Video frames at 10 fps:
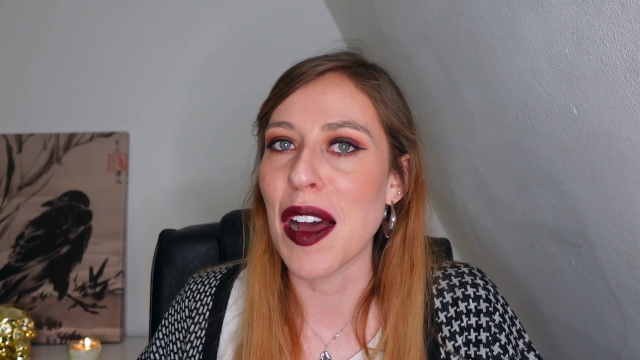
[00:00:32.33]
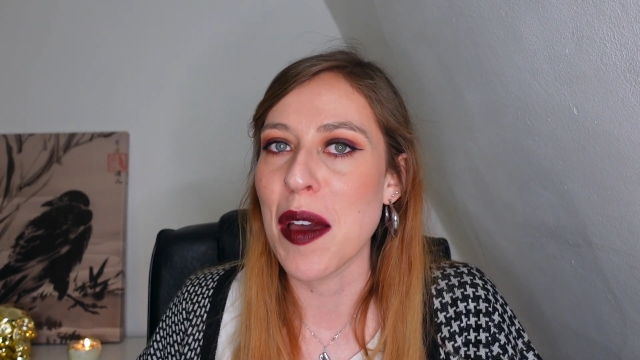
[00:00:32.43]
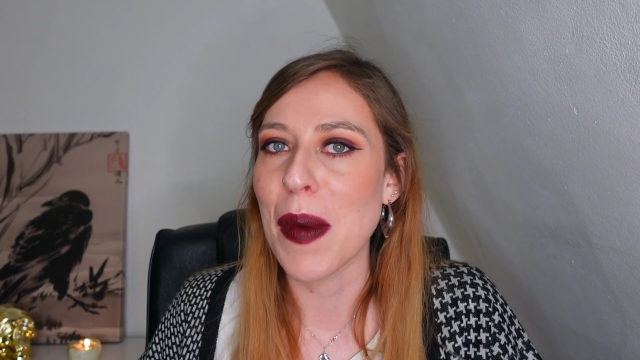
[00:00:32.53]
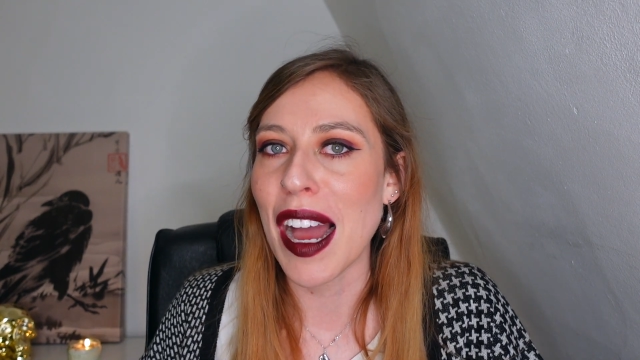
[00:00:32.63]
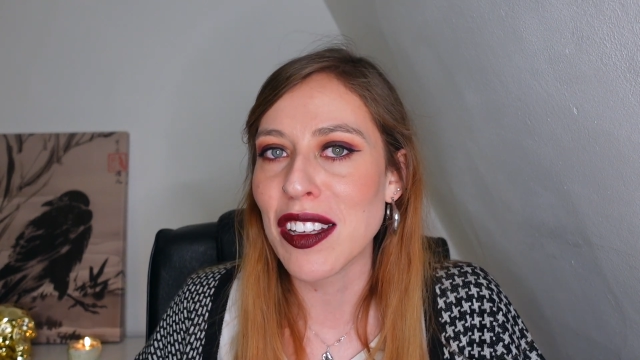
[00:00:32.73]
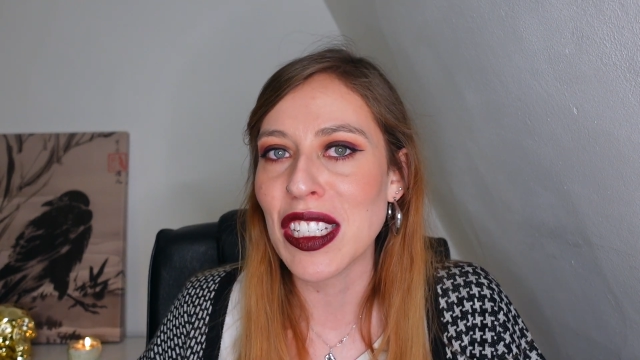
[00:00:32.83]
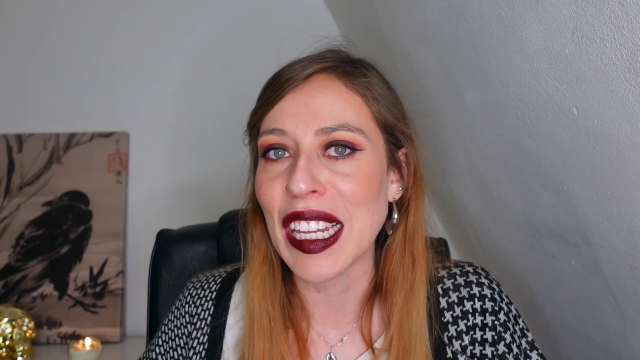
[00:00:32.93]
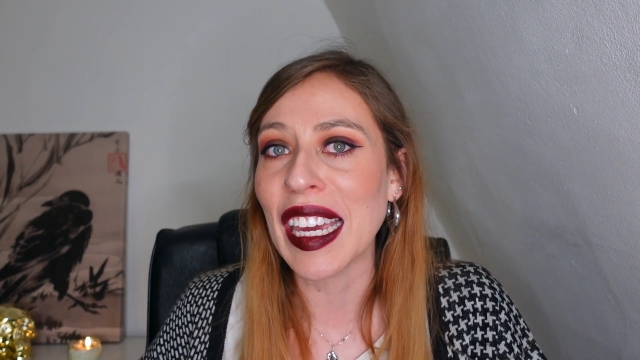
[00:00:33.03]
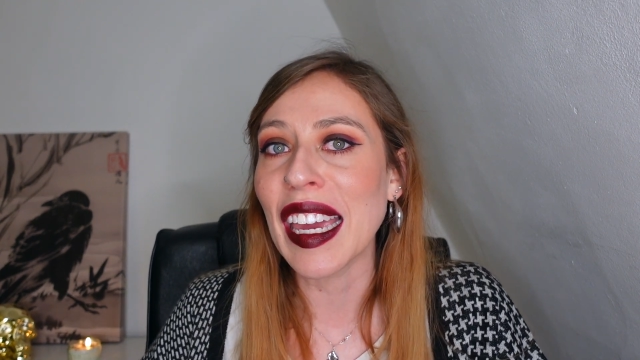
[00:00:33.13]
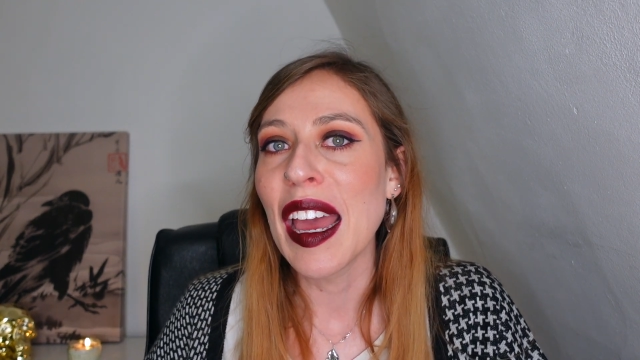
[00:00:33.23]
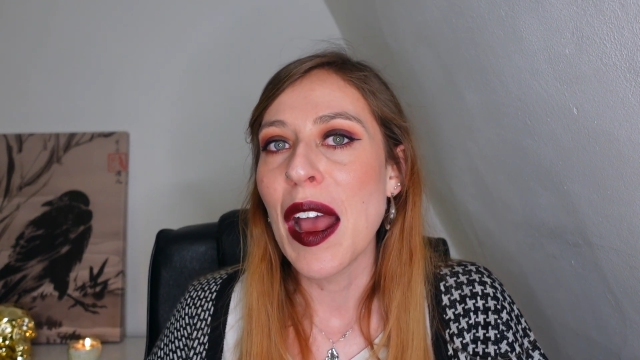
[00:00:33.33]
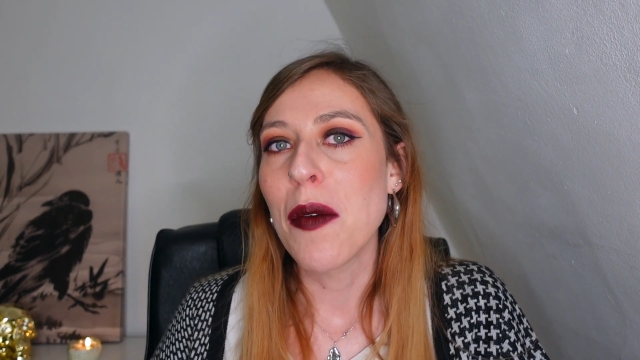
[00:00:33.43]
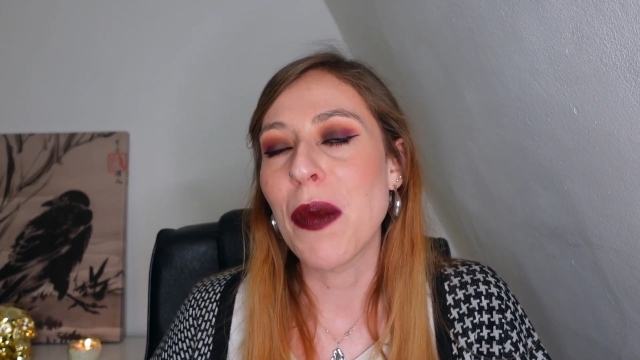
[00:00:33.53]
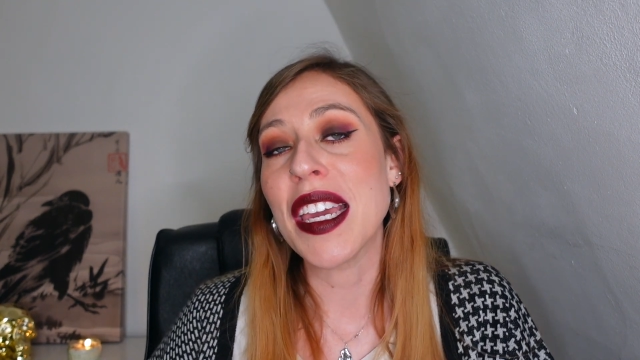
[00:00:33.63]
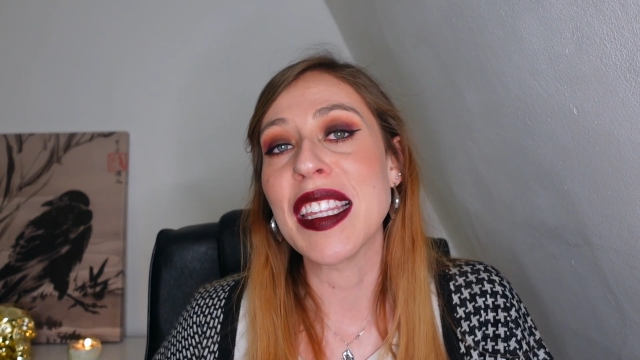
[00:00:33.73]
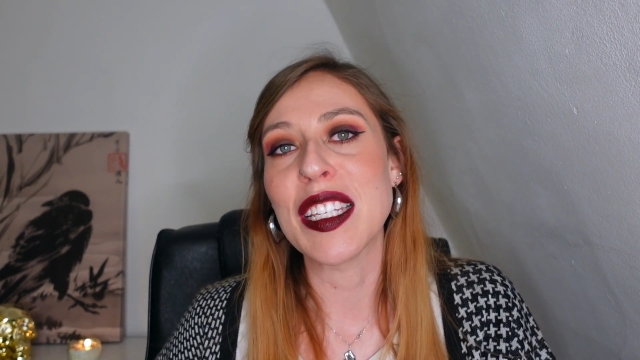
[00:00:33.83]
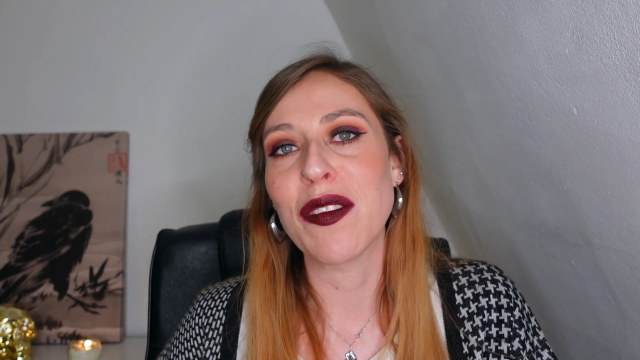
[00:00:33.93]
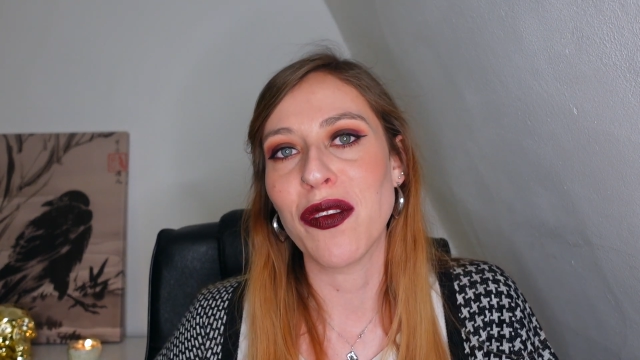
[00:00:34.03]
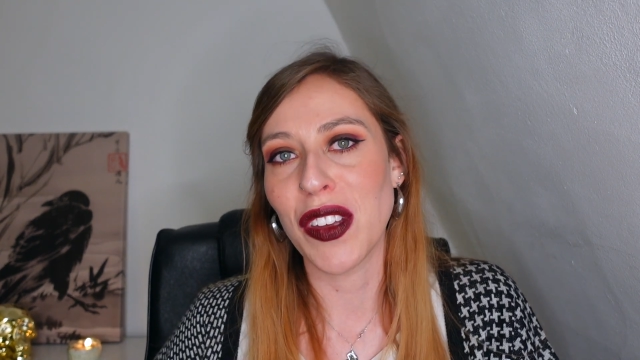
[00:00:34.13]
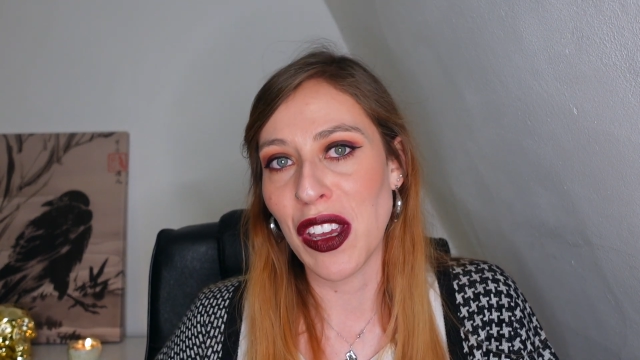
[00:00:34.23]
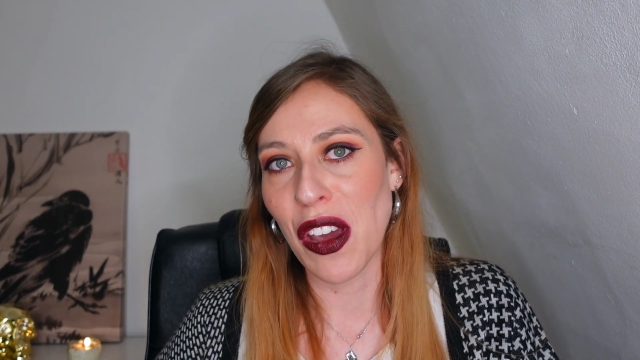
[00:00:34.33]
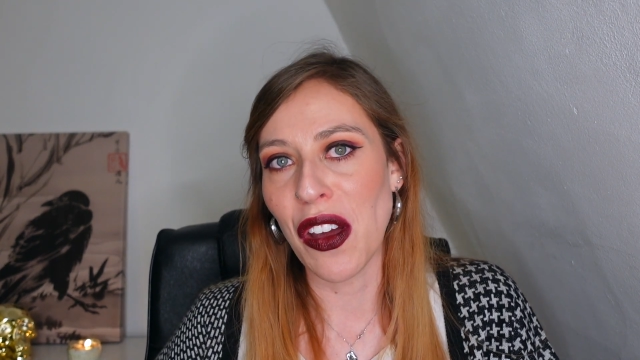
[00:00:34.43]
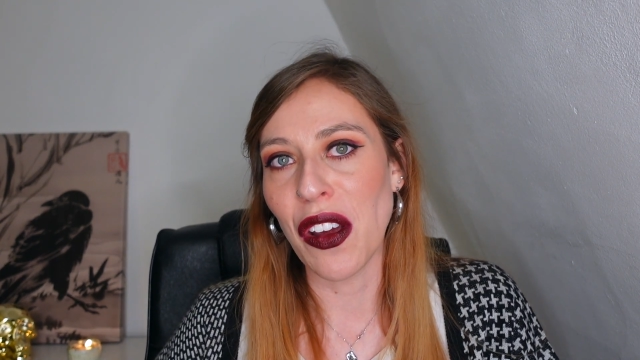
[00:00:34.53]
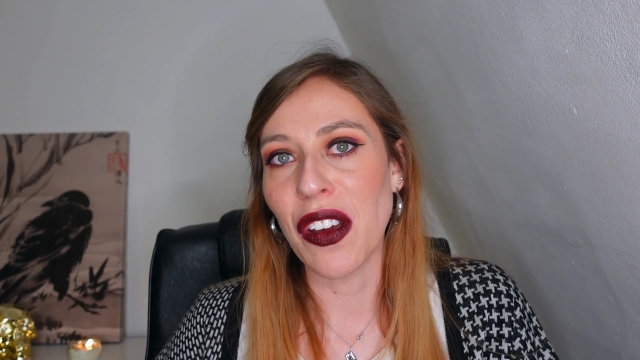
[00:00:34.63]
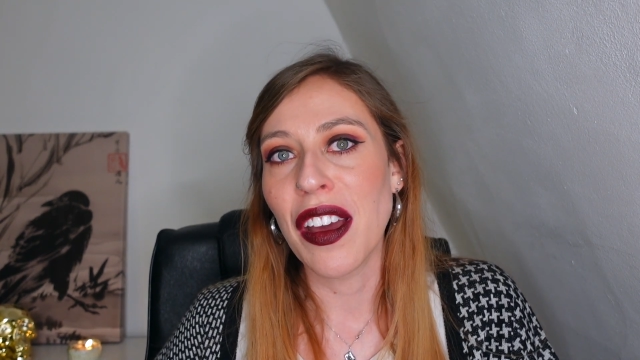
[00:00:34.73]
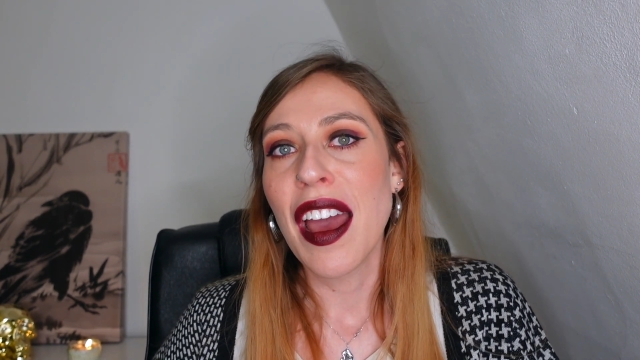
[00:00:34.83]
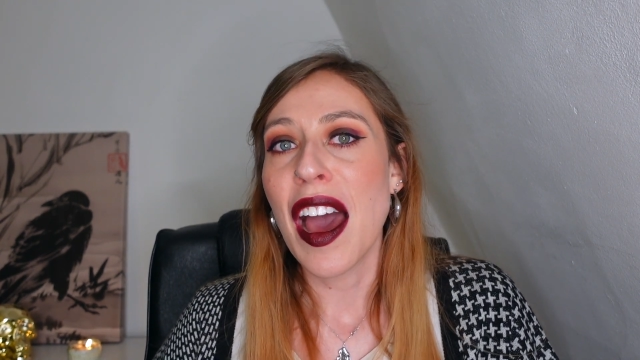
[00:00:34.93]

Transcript: I'm actually making this video